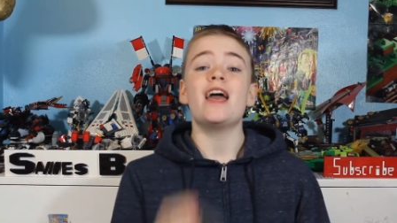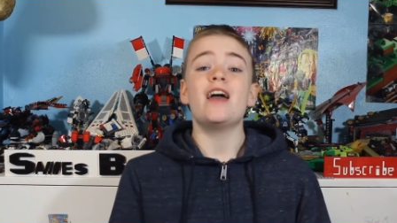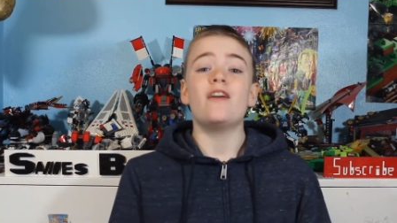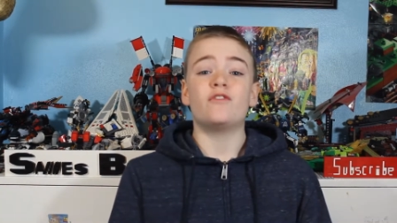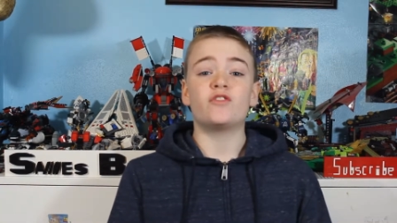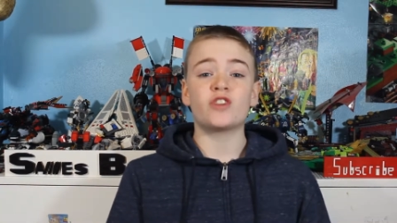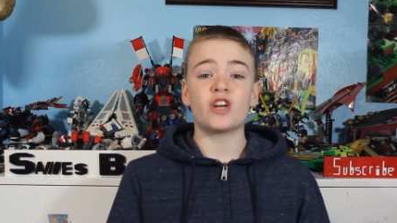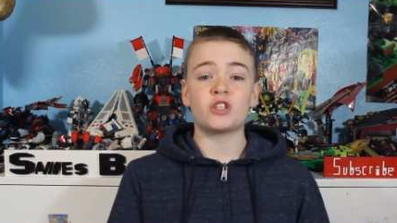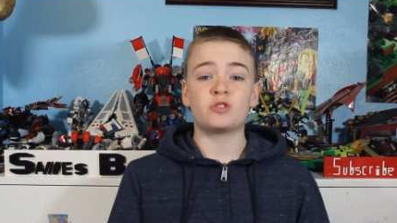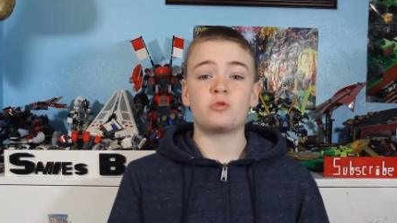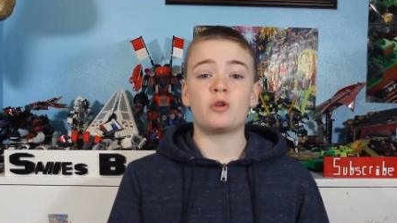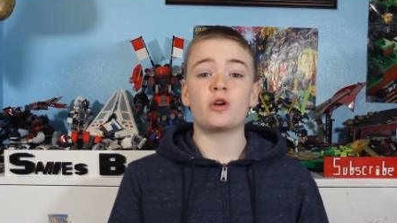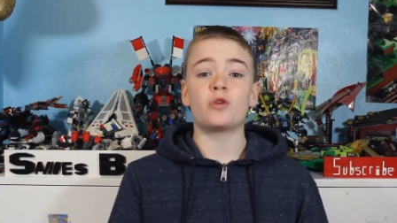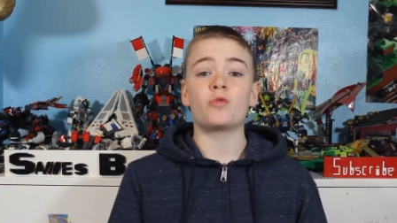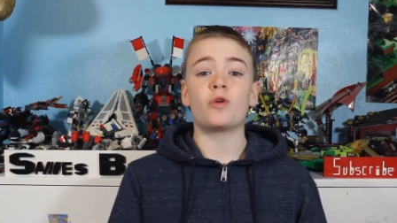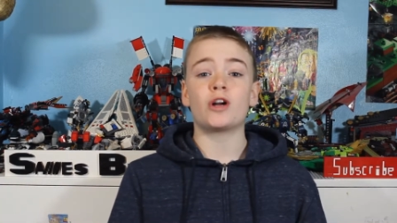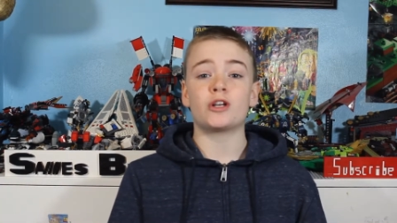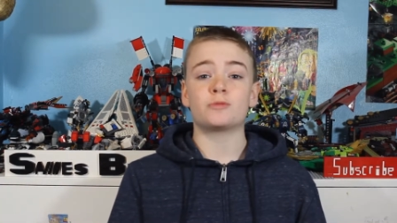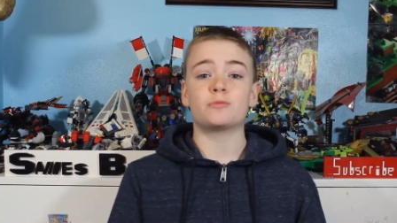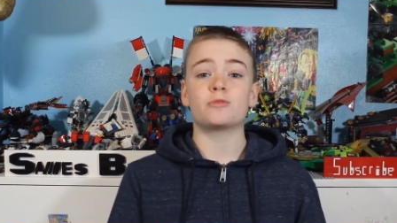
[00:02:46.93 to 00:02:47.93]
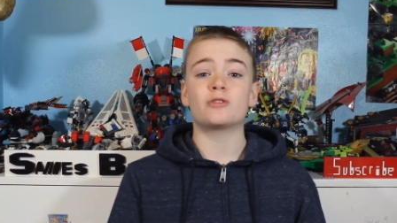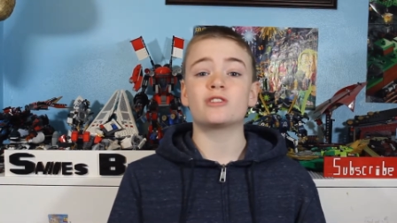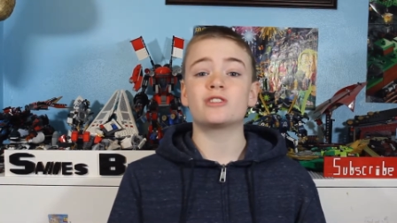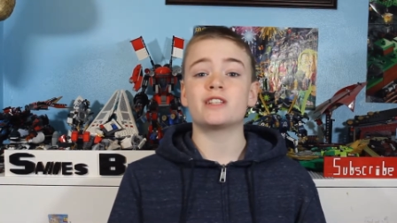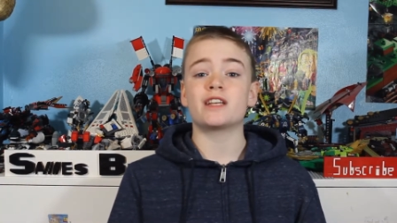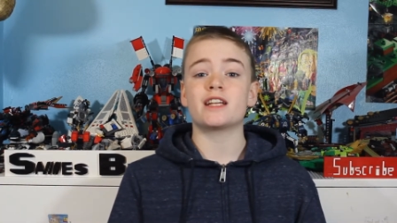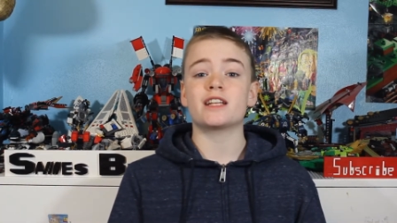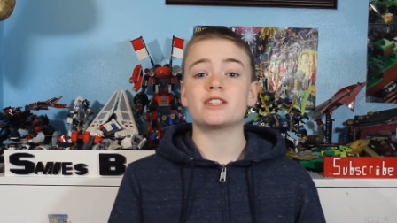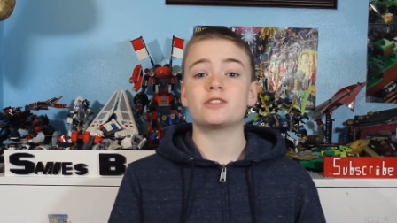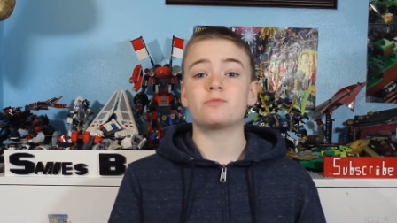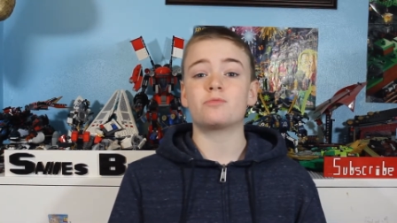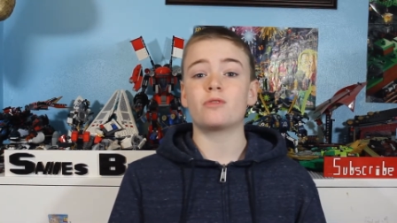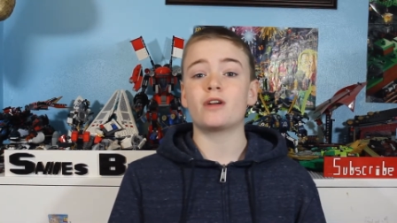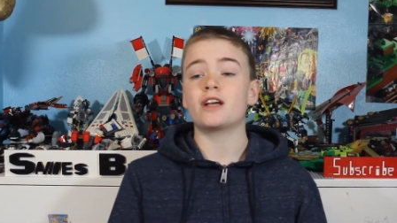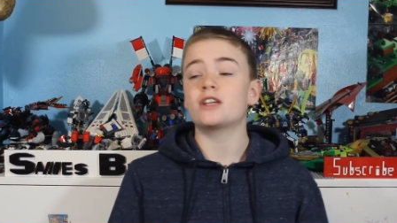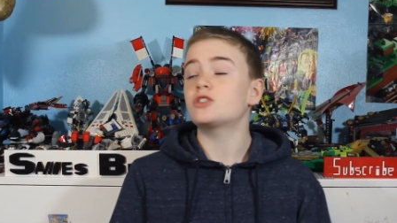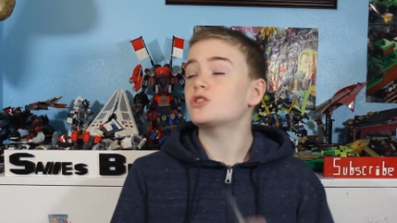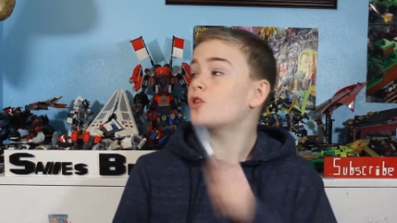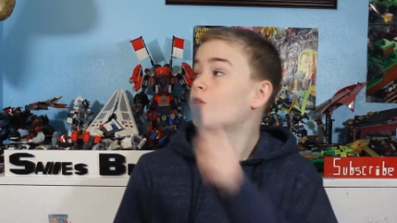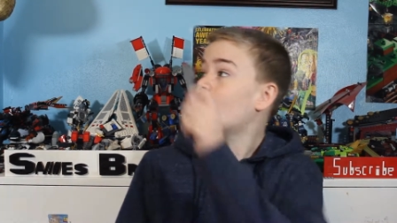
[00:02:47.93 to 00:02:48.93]
If you guys want to watch more Sannes
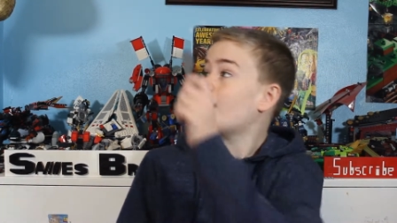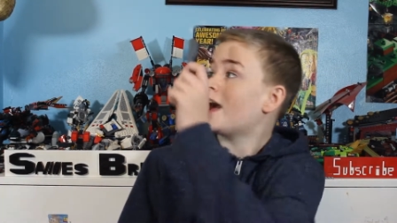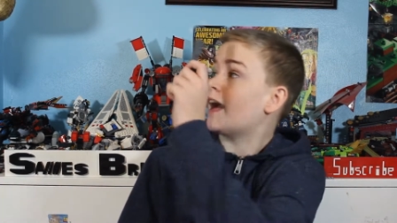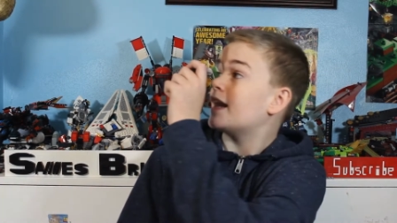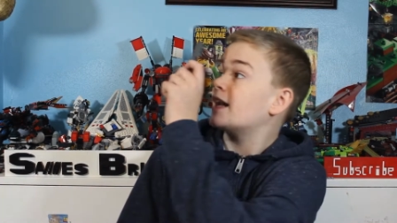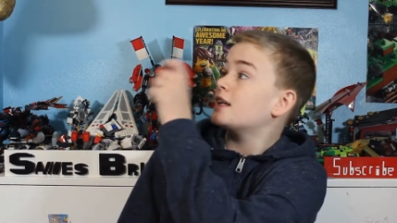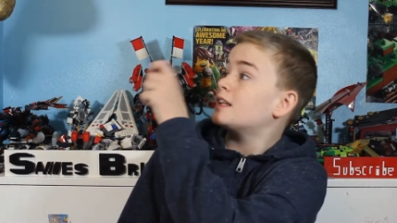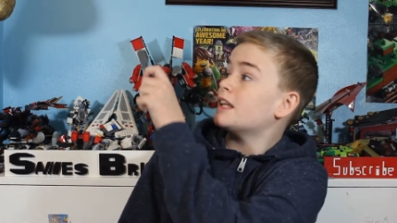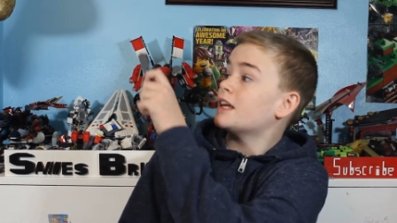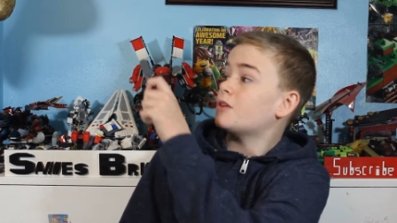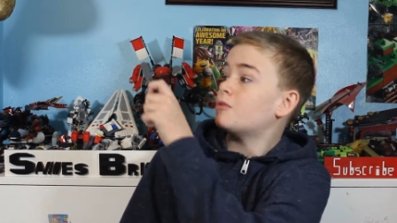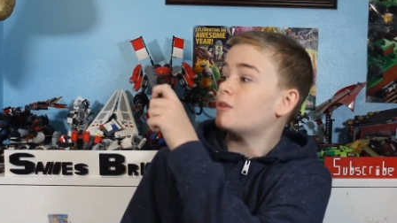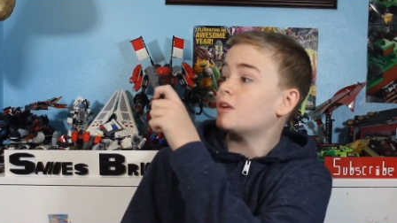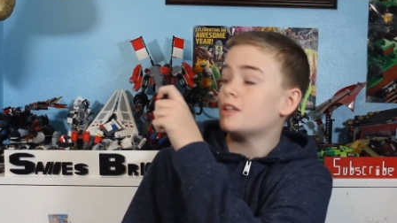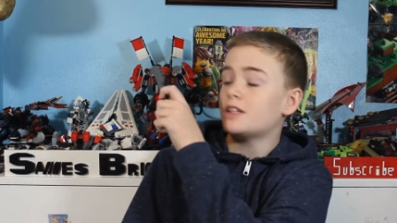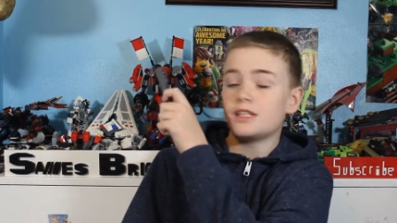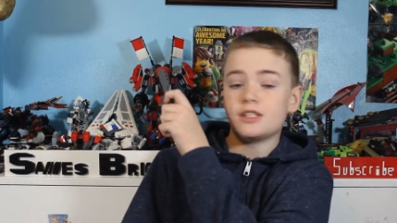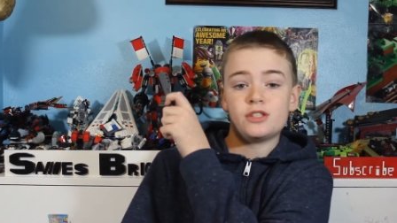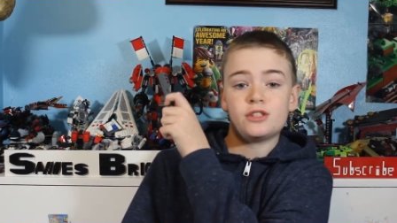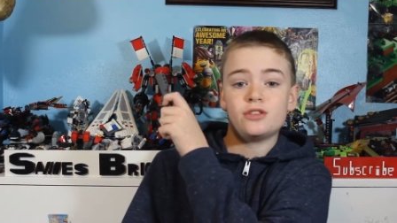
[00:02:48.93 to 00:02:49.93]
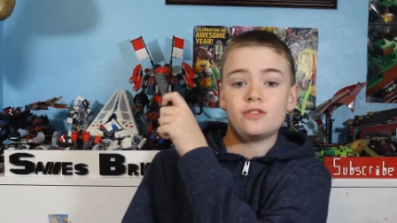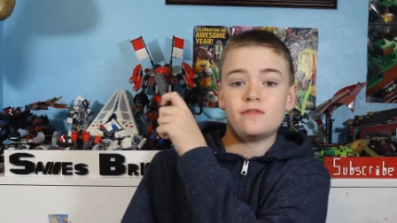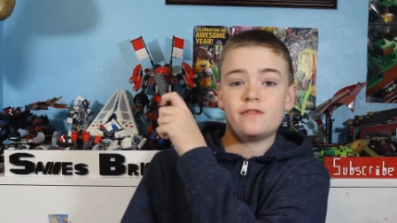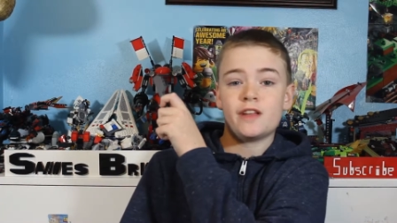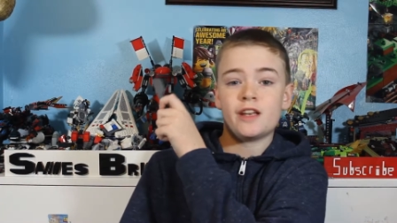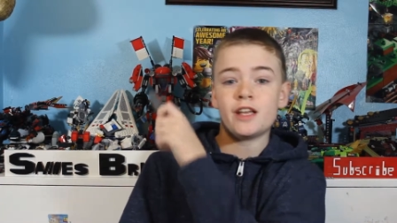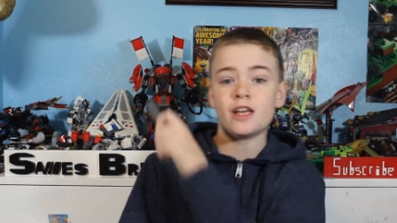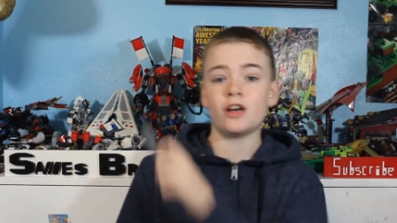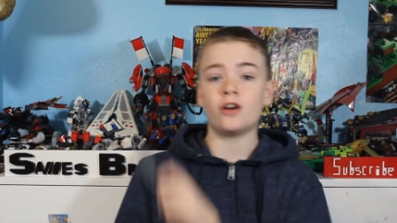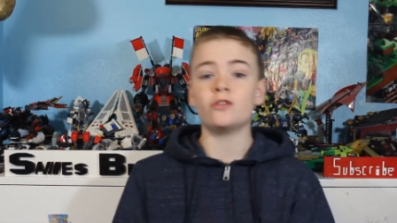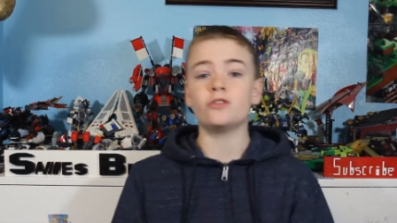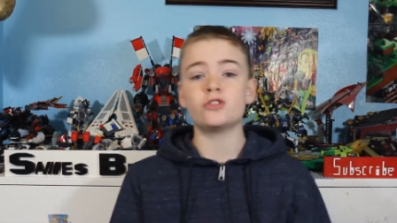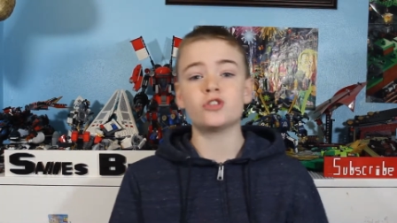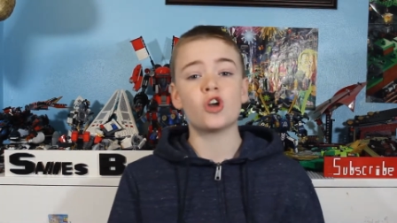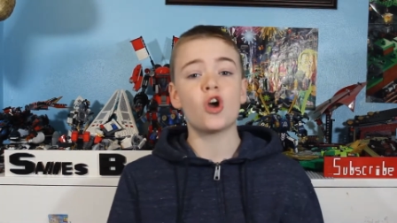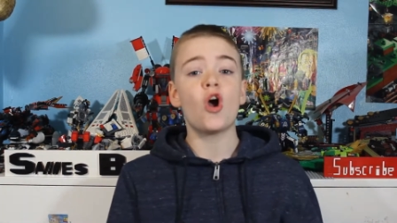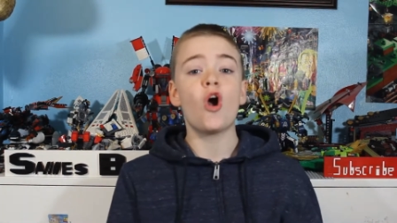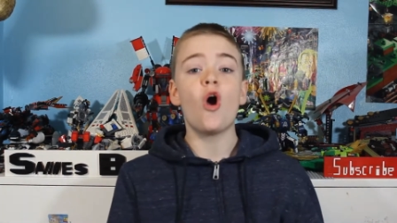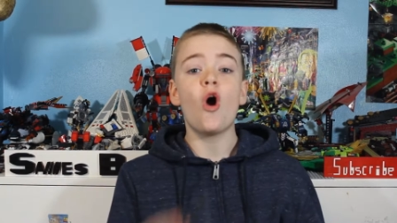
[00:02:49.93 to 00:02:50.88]
Bricks, go ahead and click one of these two videos